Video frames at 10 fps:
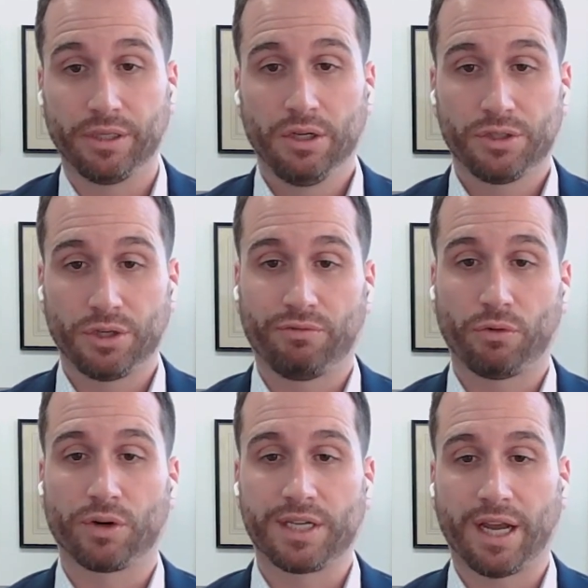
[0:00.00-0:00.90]
So
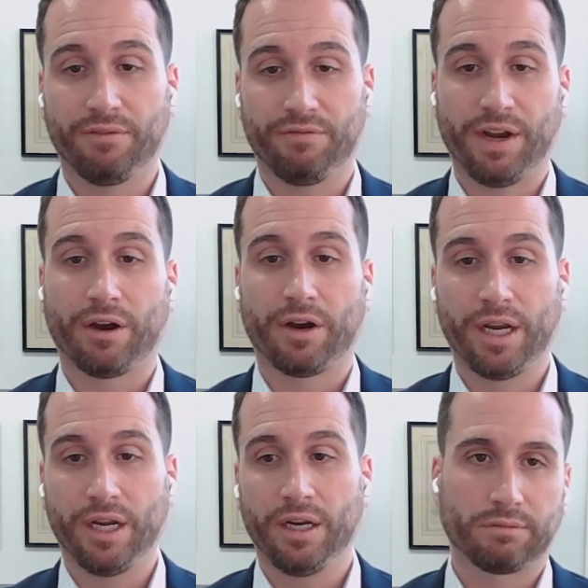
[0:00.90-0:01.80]
Florida's got a
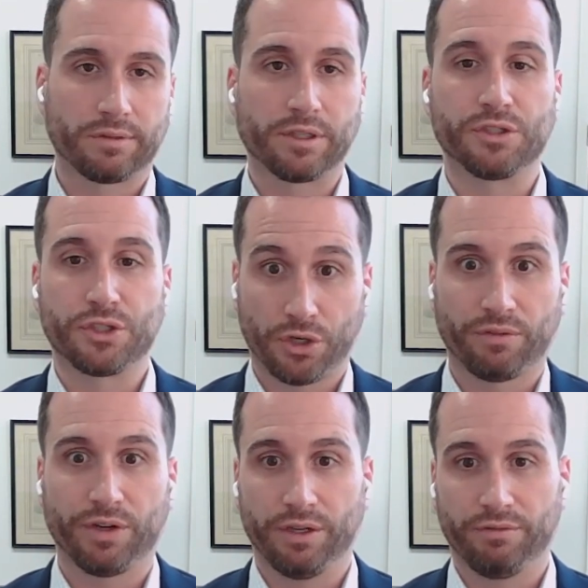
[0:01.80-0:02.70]
very
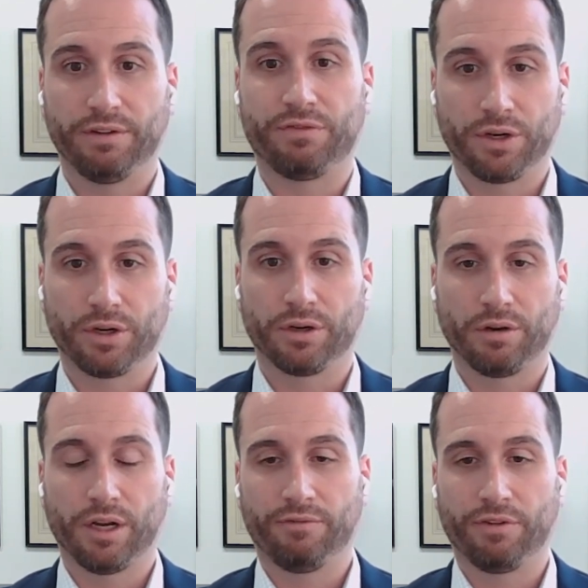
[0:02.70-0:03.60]
conservative, if
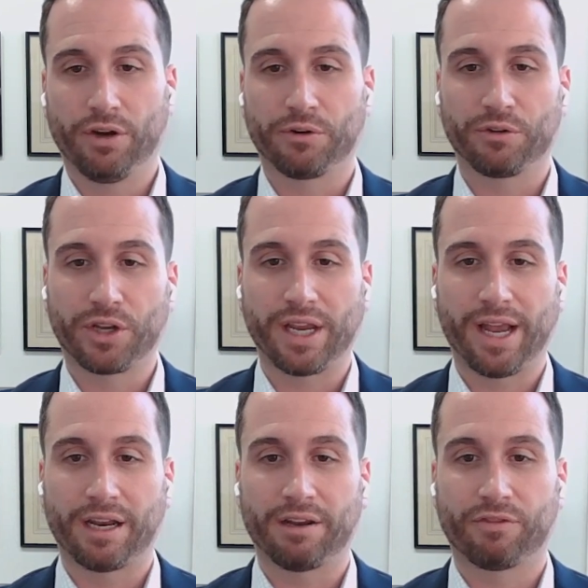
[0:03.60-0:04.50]
you're looking
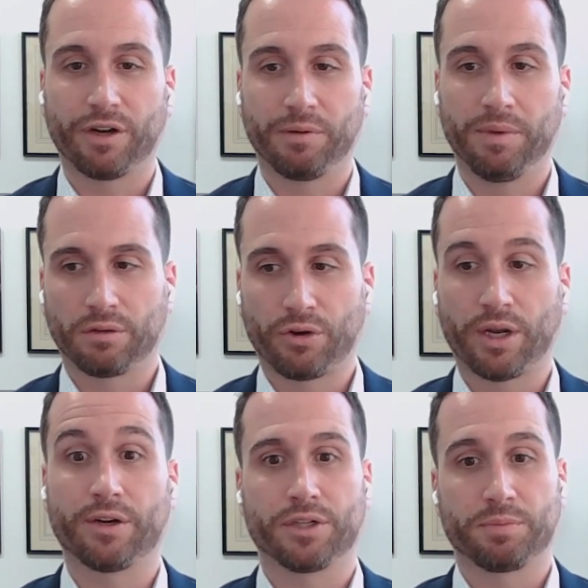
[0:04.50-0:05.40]
at it from
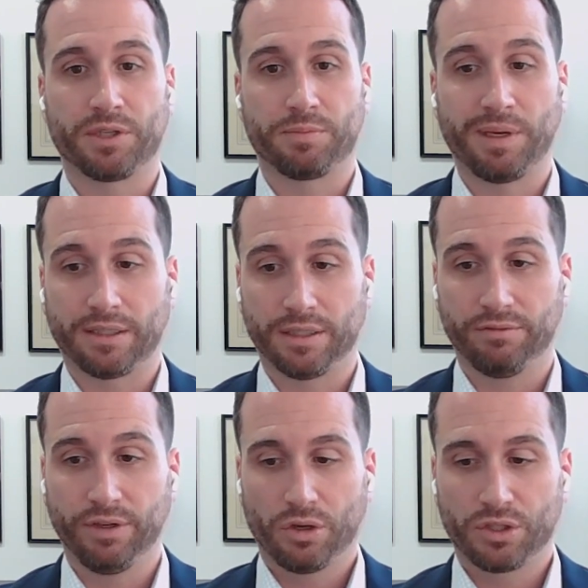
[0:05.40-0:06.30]
creditors' perspective,
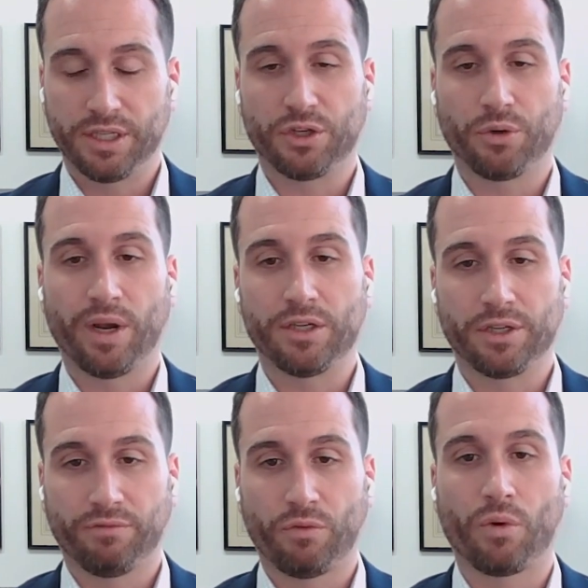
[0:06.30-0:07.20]

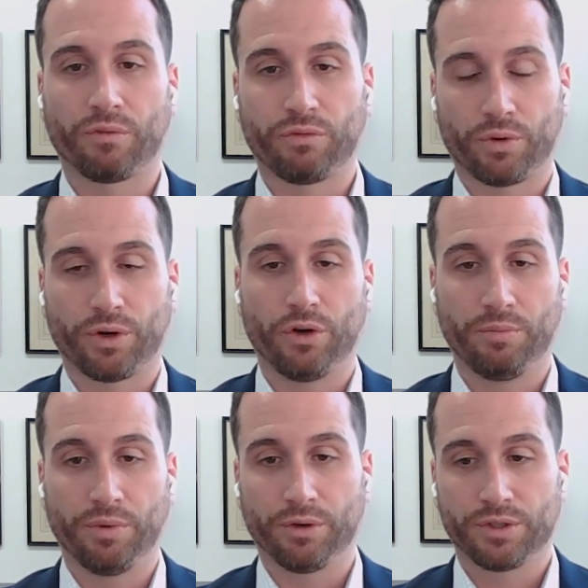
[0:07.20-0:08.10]
situation for Florida
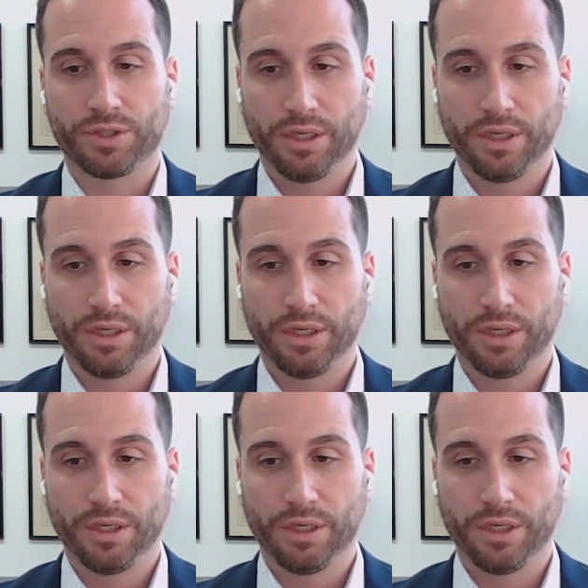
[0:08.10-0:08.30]
homeowners.